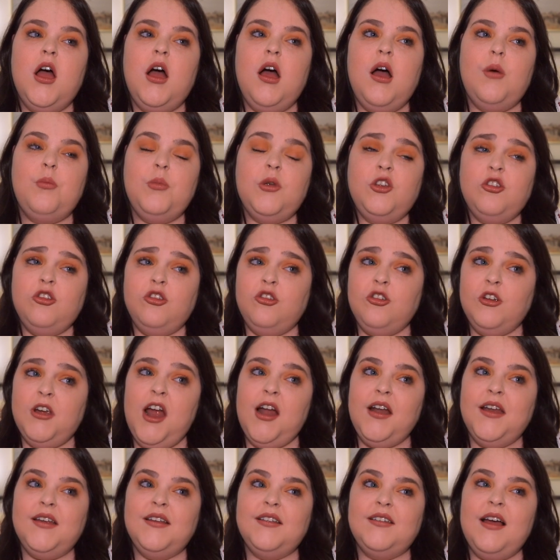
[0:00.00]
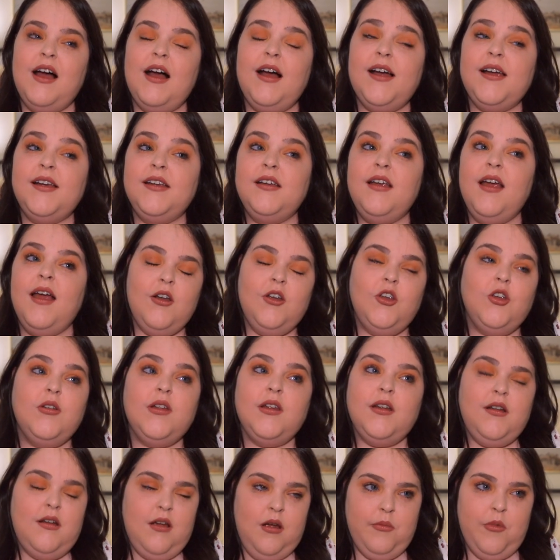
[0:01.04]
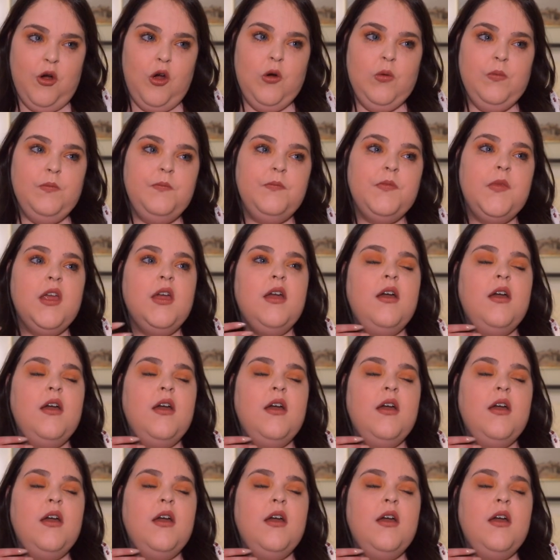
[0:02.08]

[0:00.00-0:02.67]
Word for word: um, your creatinine's high, you need to come home.